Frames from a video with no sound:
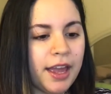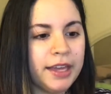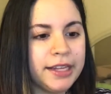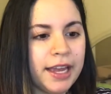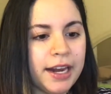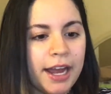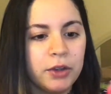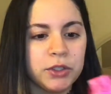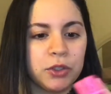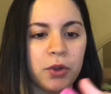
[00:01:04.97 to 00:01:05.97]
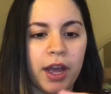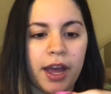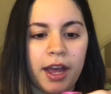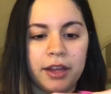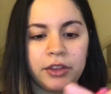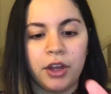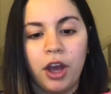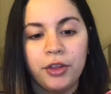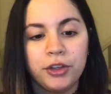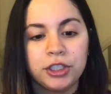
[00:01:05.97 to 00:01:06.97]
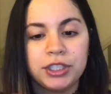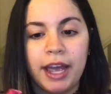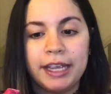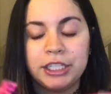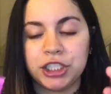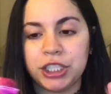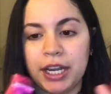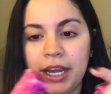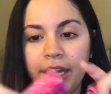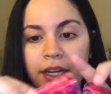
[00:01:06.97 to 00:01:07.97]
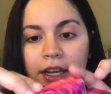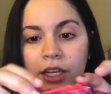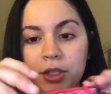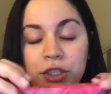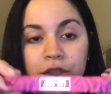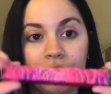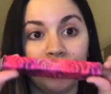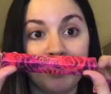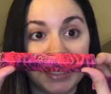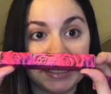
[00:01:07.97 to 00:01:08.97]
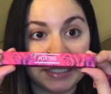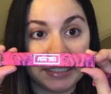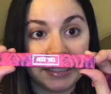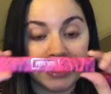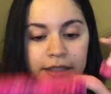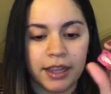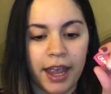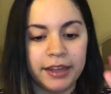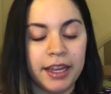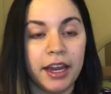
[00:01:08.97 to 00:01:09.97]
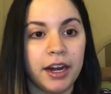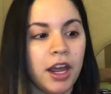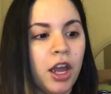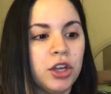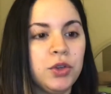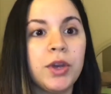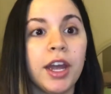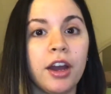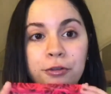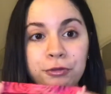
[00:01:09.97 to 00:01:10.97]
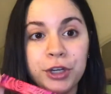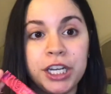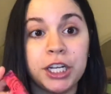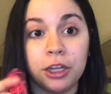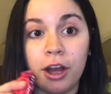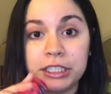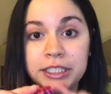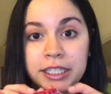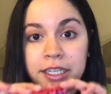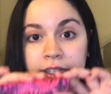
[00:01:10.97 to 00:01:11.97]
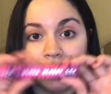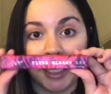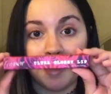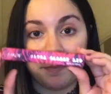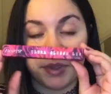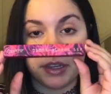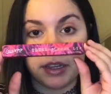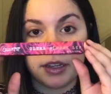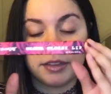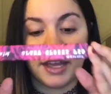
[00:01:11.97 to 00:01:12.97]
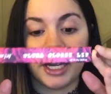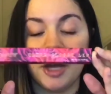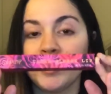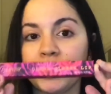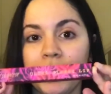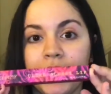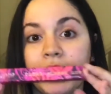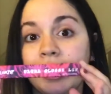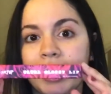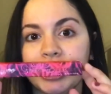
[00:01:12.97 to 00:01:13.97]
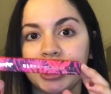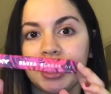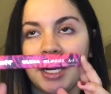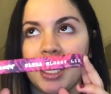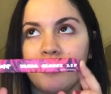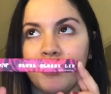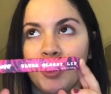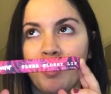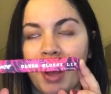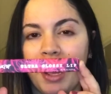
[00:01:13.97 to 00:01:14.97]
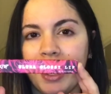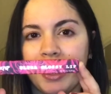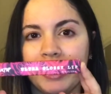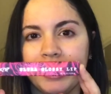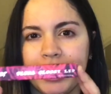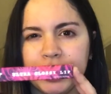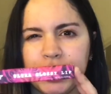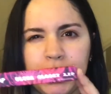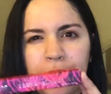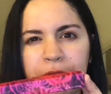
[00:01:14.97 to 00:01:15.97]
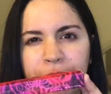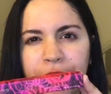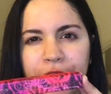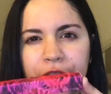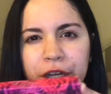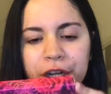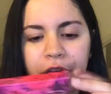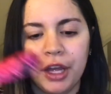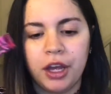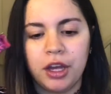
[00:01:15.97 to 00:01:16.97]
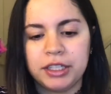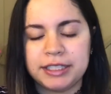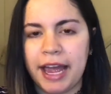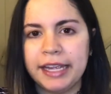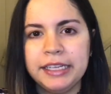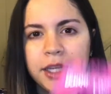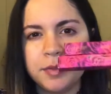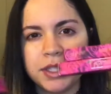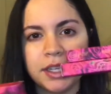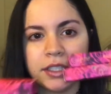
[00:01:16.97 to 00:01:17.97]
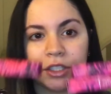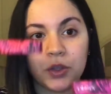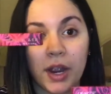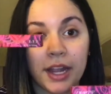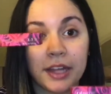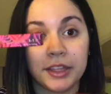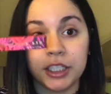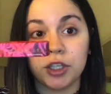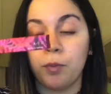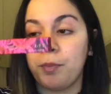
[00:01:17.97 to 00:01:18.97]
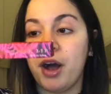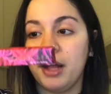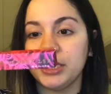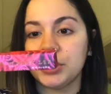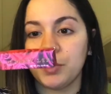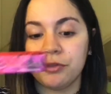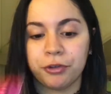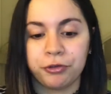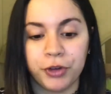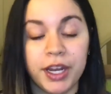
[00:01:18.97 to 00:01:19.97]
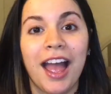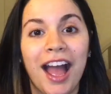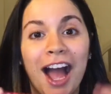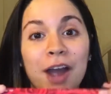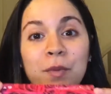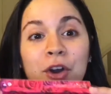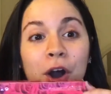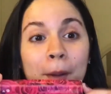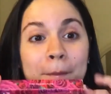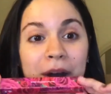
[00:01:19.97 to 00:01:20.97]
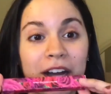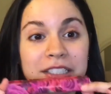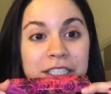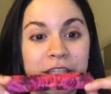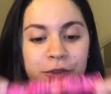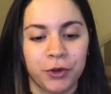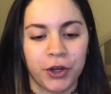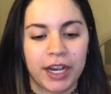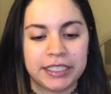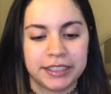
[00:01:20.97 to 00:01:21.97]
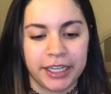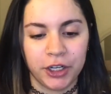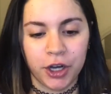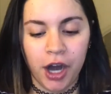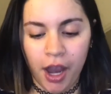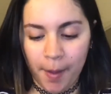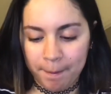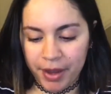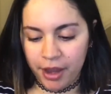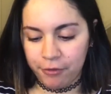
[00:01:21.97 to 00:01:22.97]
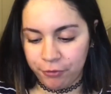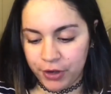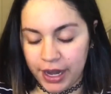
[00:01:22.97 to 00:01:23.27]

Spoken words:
And then I also got the other satin shade, Mrs. And then you get a free glossy lip that comes with the collection if you buy like two of the satin lipsticks. And so I got this polished one for free. I will unbox these for you guys later. But for